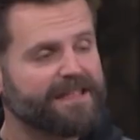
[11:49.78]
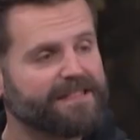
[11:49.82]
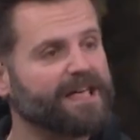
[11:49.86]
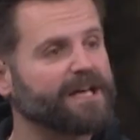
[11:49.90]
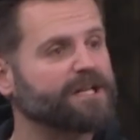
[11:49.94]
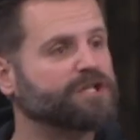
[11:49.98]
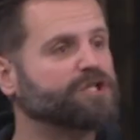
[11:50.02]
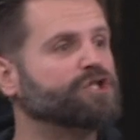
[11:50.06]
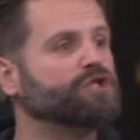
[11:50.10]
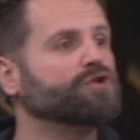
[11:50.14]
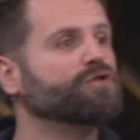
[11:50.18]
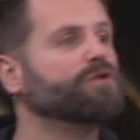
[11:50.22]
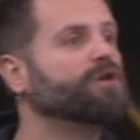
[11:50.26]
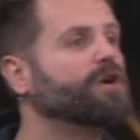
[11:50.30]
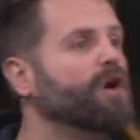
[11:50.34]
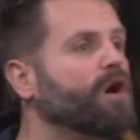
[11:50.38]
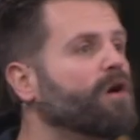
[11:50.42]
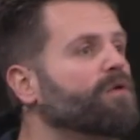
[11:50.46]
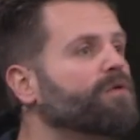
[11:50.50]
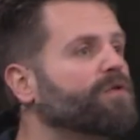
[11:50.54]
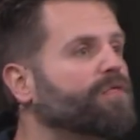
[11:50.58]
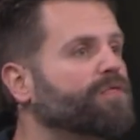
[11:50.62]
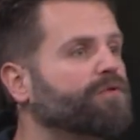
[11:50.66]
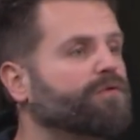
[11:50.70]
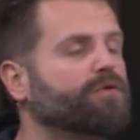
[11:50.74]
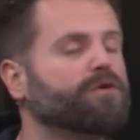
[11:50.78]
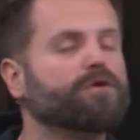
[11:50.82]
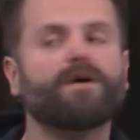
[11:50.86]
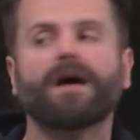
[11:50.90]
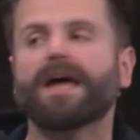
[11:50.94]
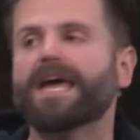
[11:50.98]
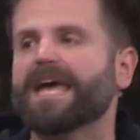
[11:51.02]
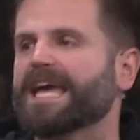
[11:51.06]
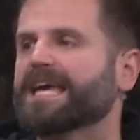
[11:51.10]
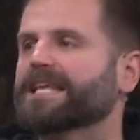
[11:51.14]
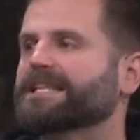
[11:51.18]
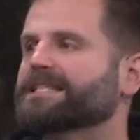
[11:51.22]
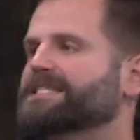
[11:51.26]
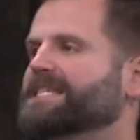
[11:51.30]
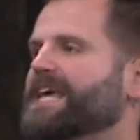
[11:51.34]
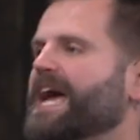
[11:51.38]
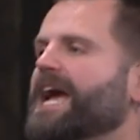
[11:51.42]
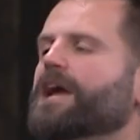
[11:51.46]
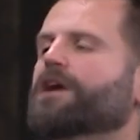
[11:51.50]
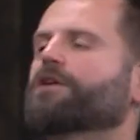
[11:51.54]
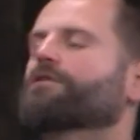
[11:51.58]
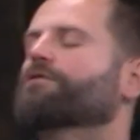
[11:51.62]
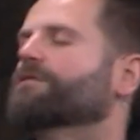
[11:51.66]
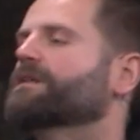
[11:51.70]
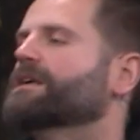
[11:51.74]
that you go through.
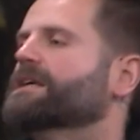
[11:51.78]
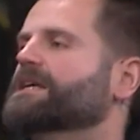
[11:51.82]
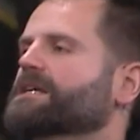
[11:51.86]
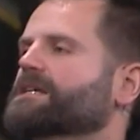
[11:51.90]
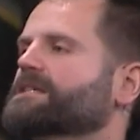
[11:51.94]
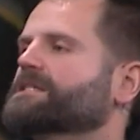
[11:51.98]
Integrity